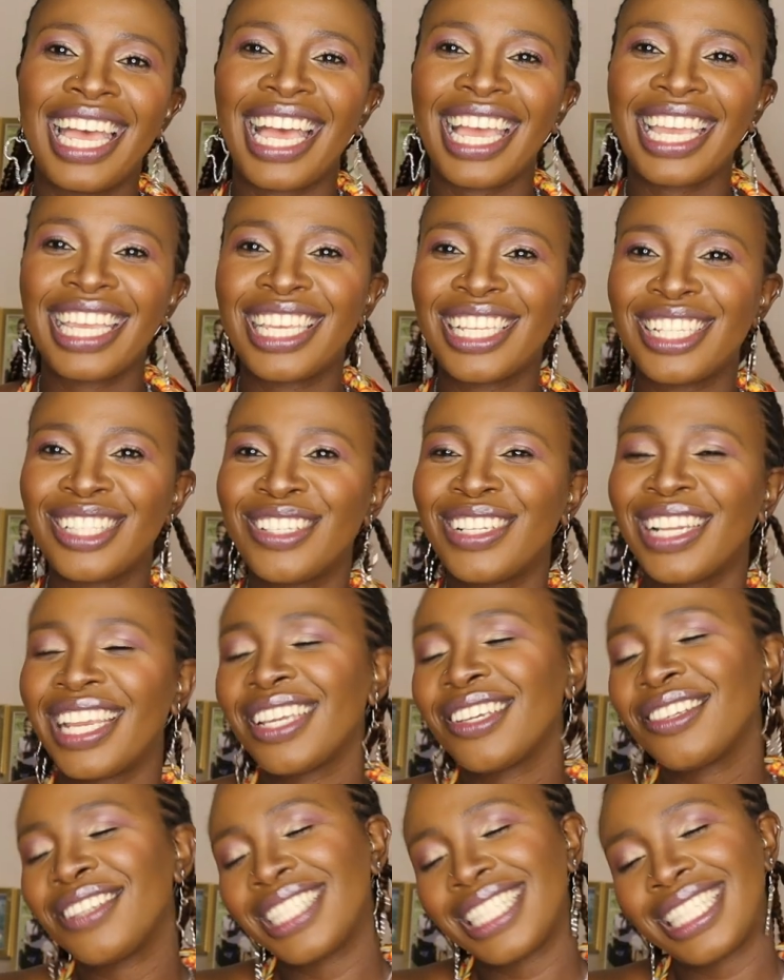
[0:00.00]
I get to
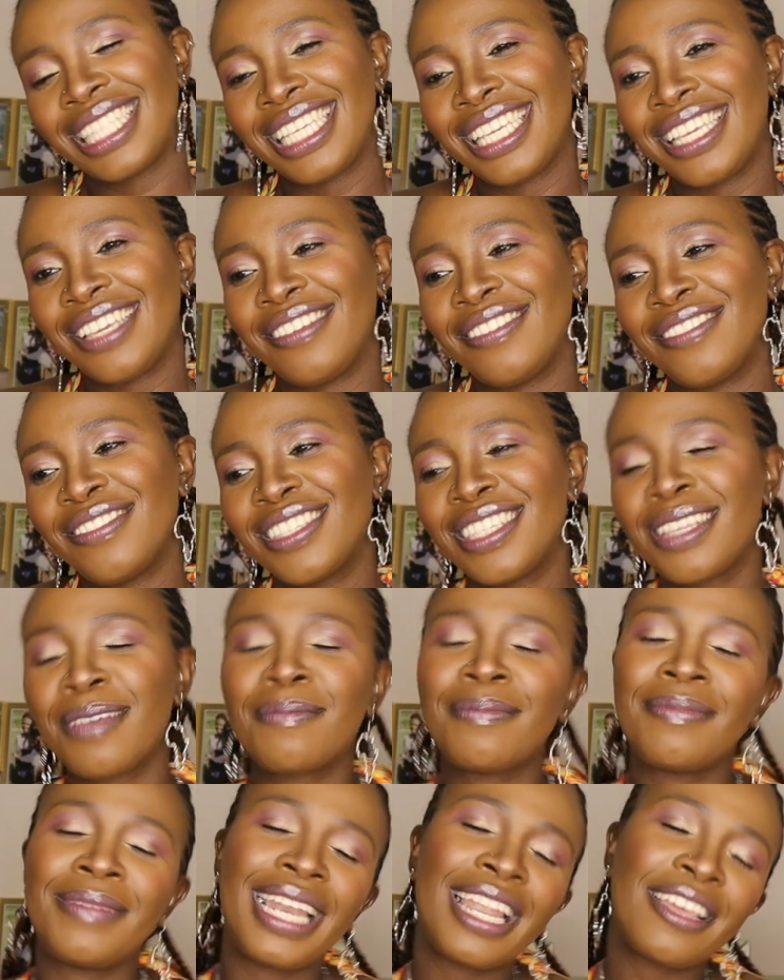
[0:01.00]
like receive
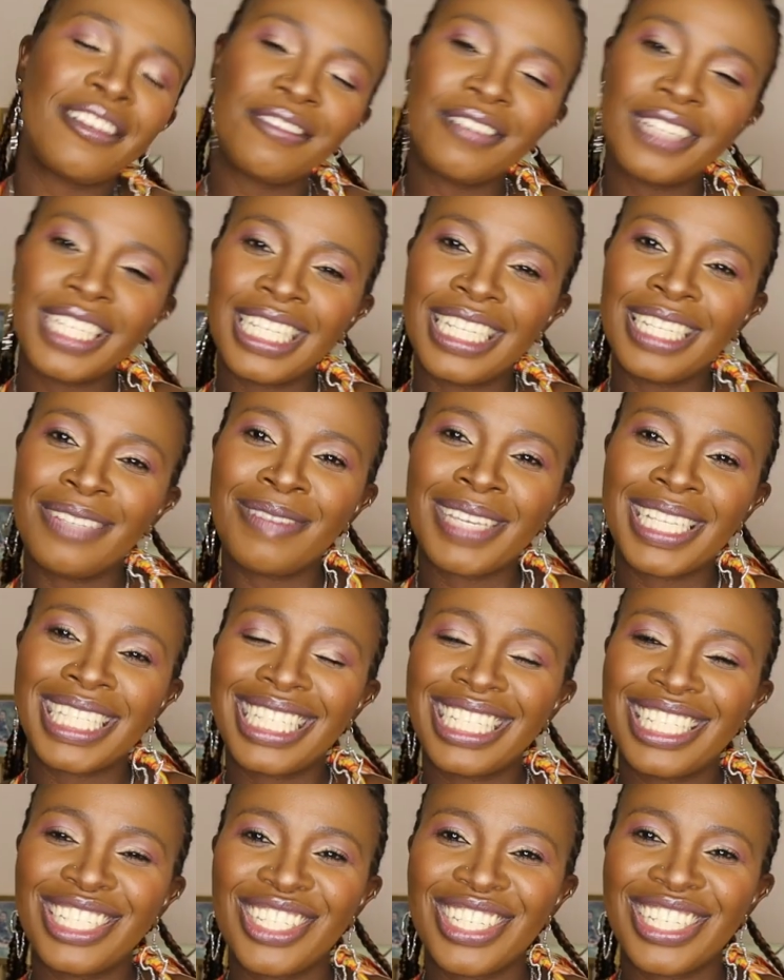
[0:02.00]
some lovely
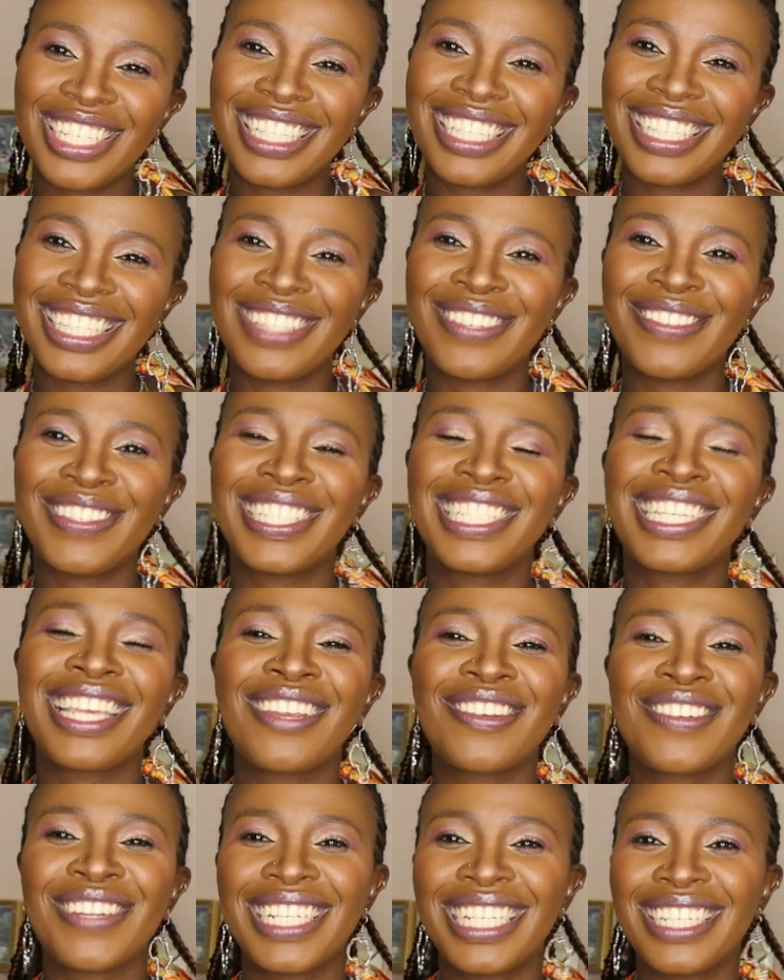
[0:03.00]
messages, which
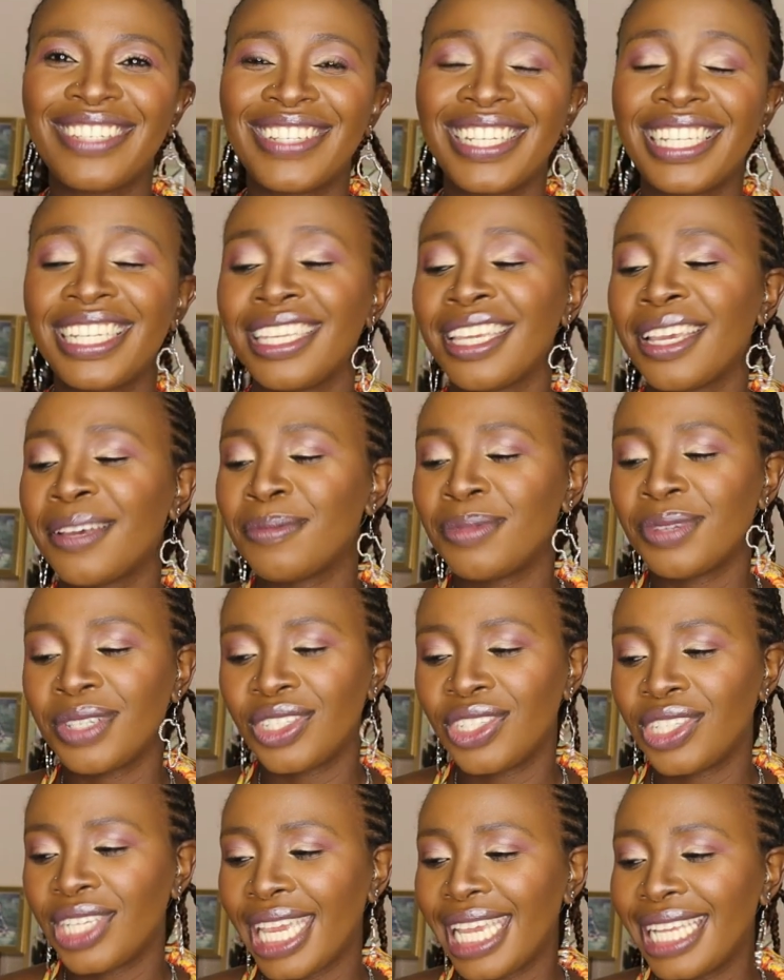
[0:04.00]
I really, really
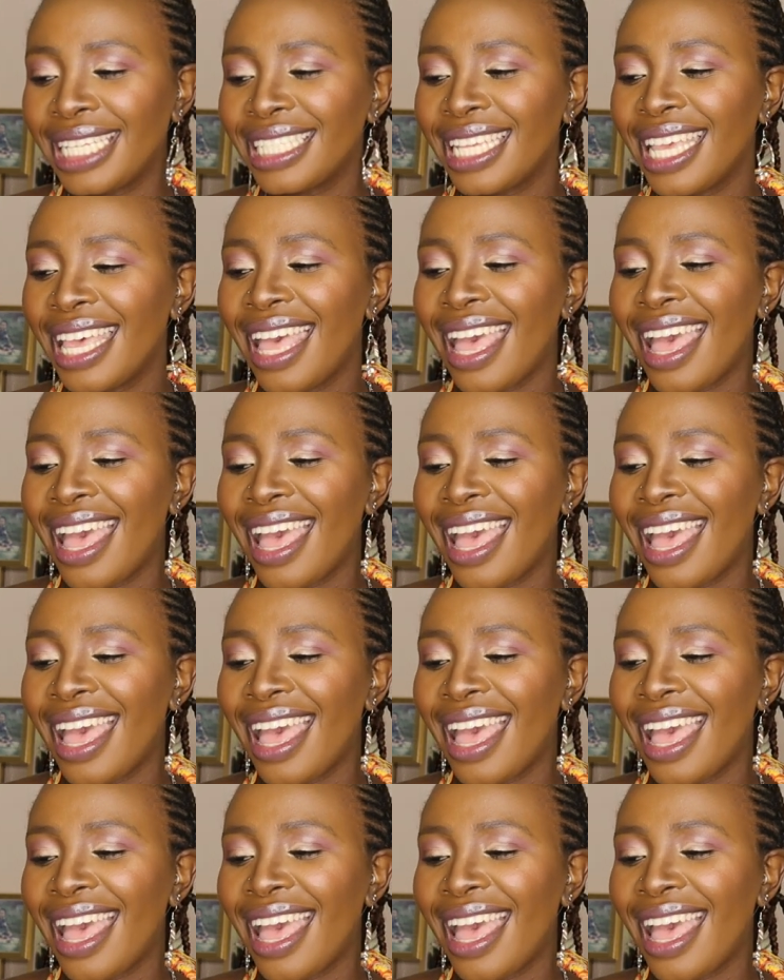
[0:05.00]
appreciate.